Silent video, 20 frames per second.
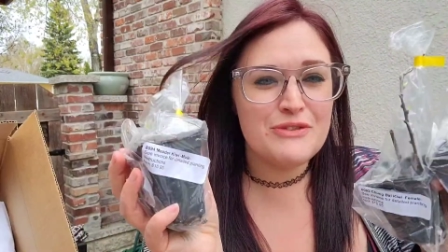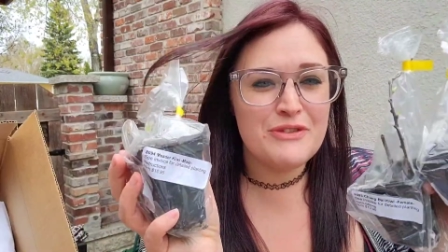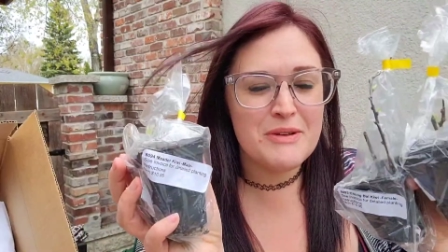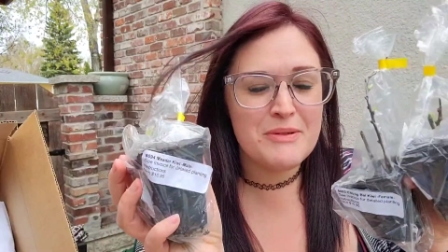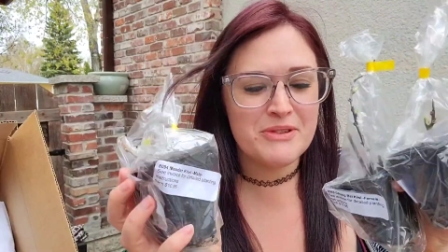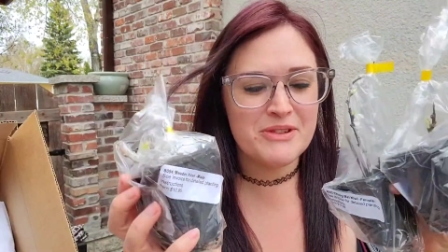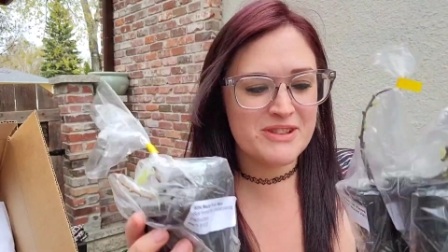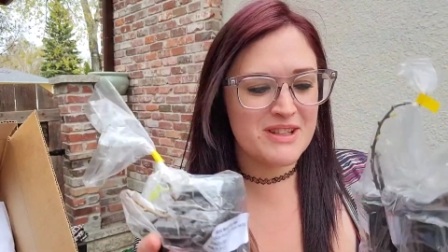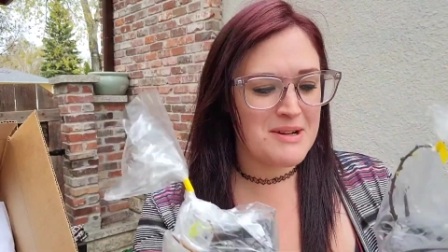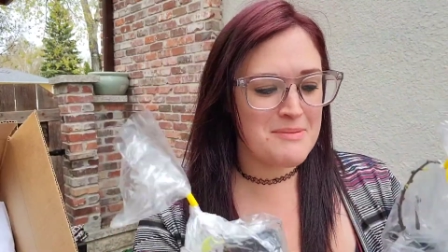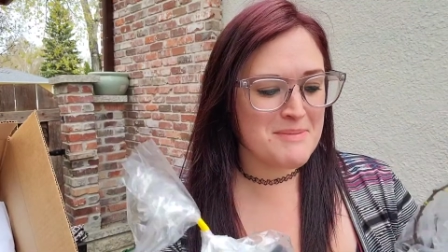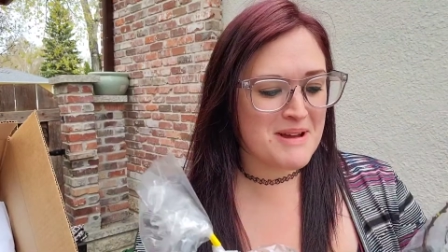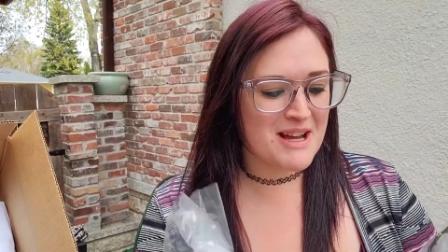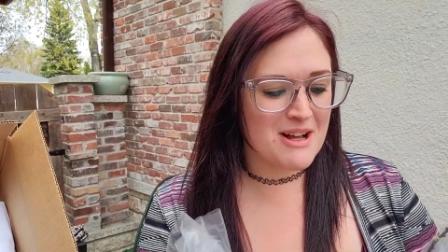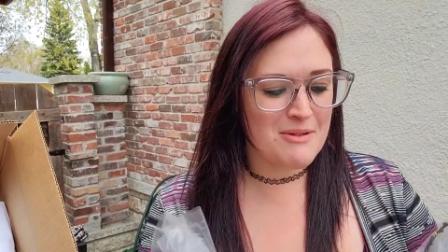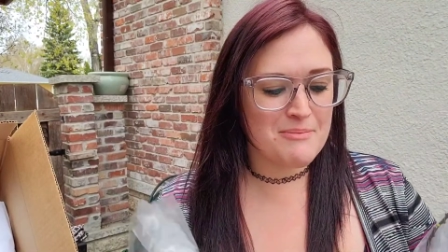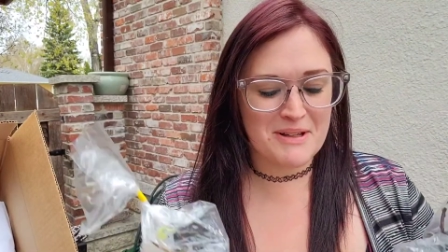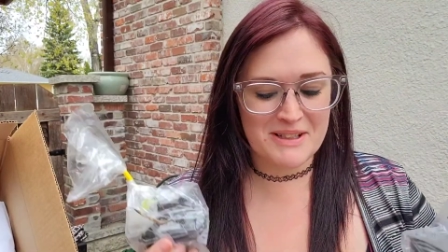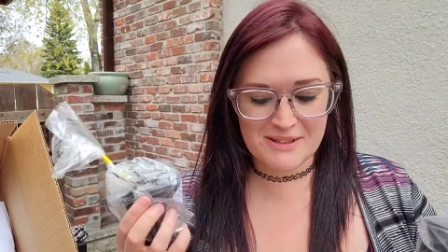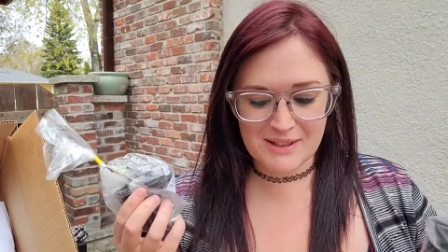females and a
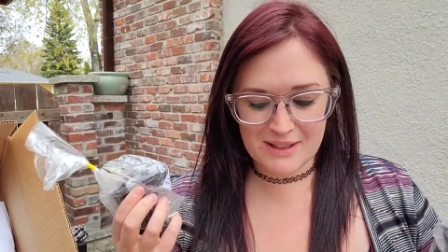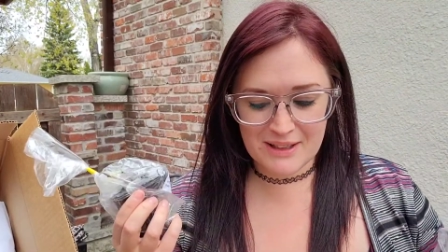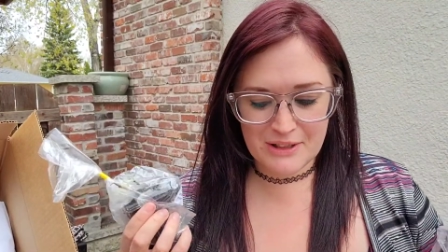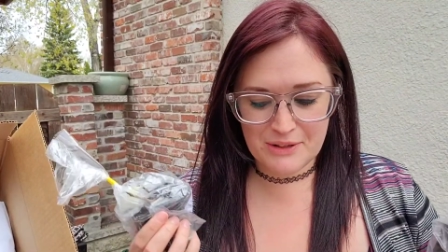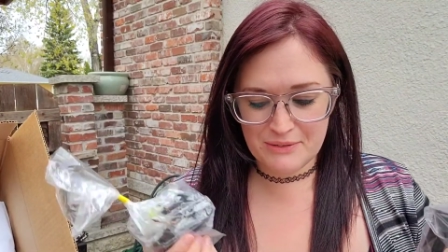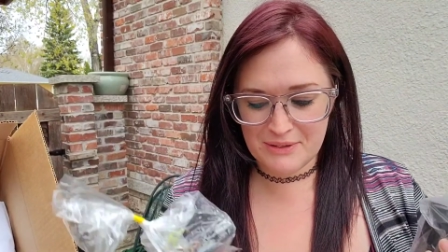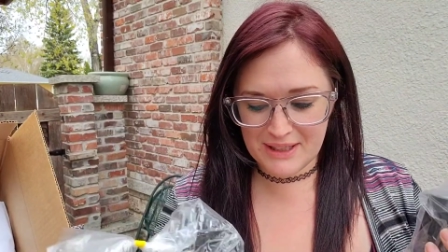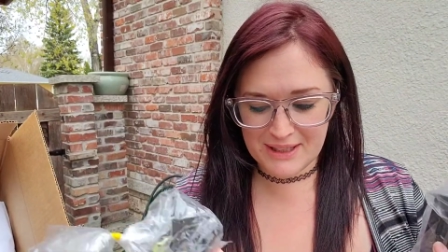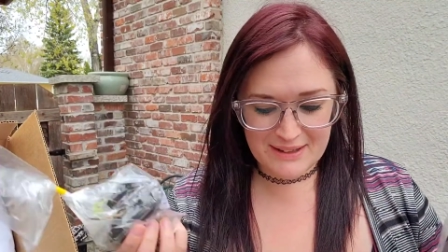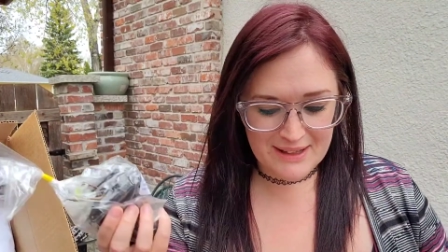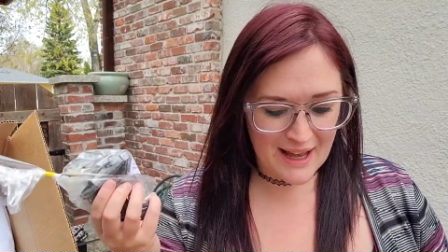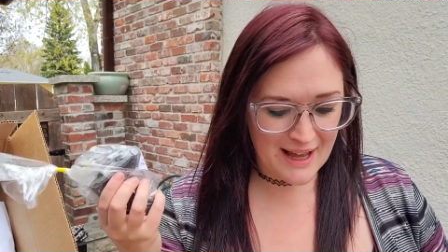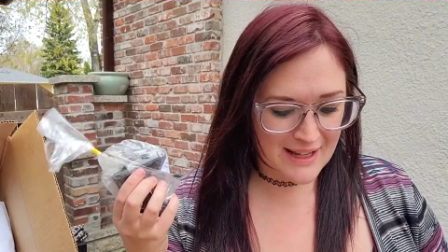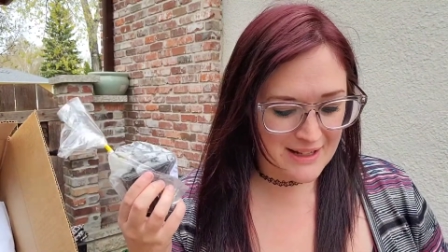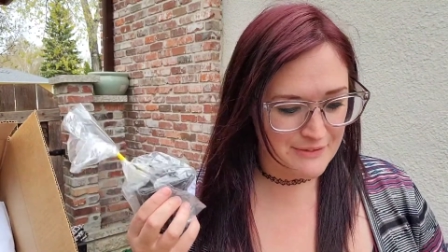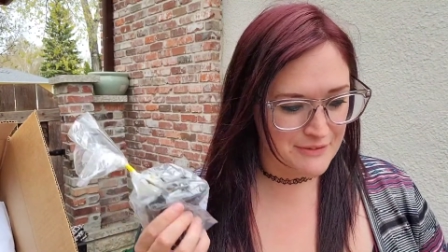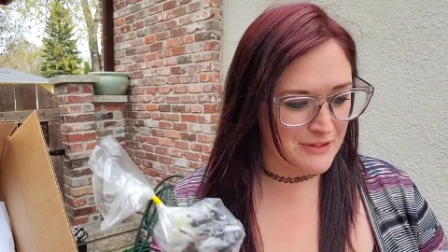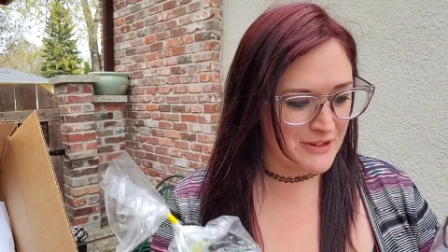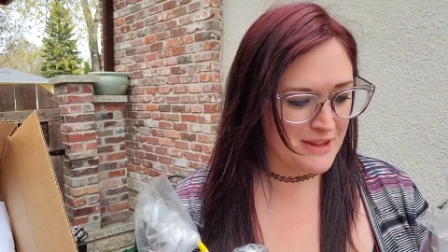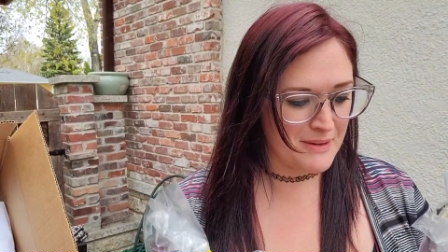male, basically you need
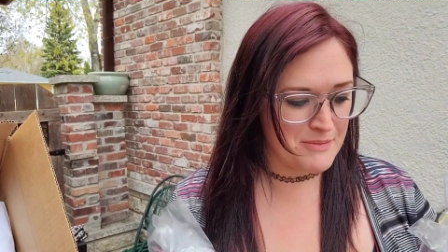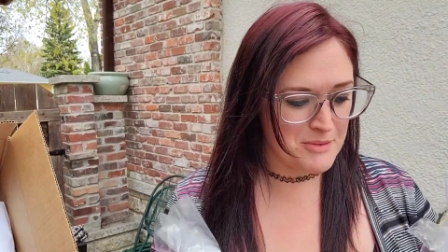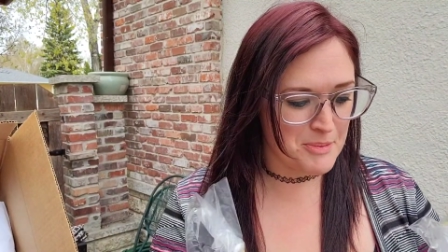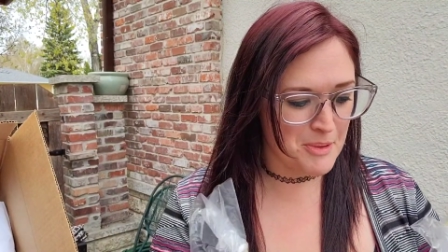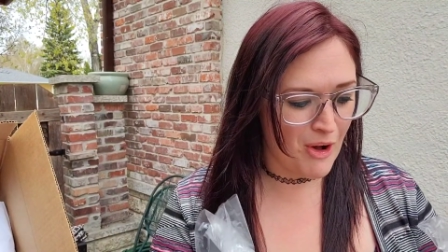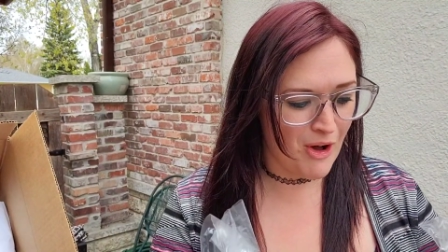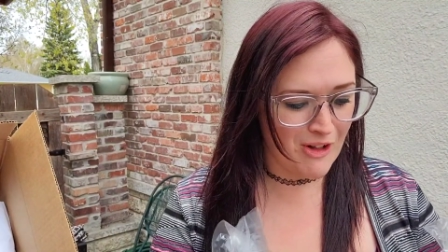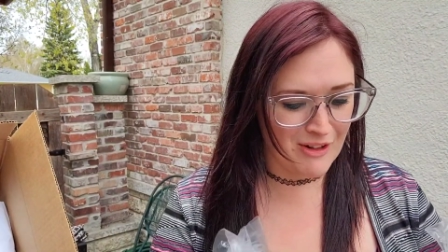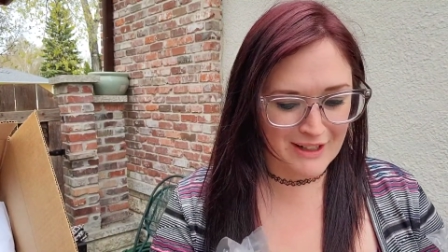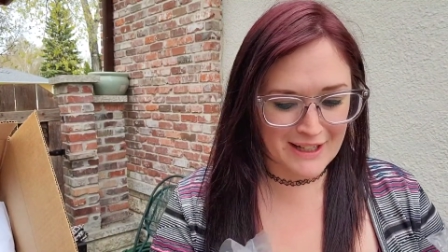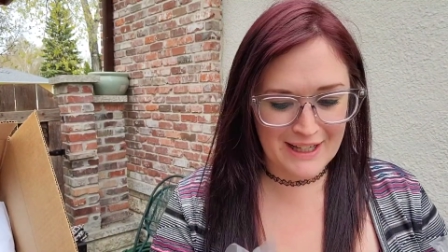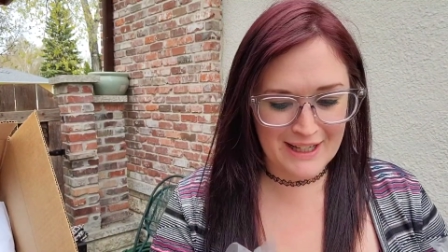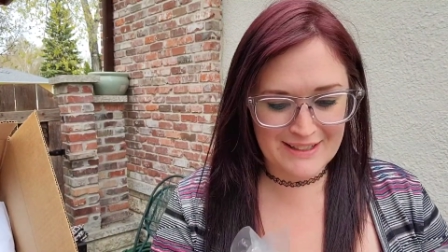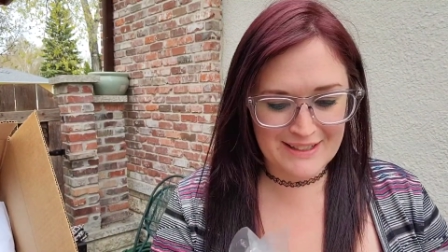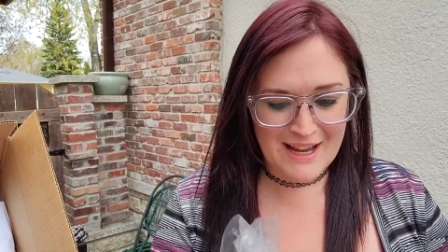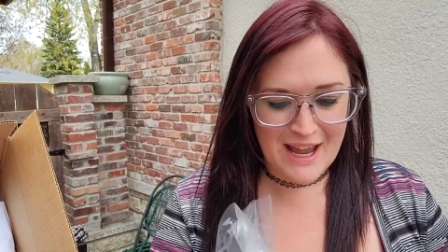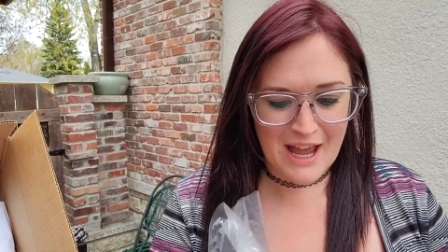that for them to pollinate.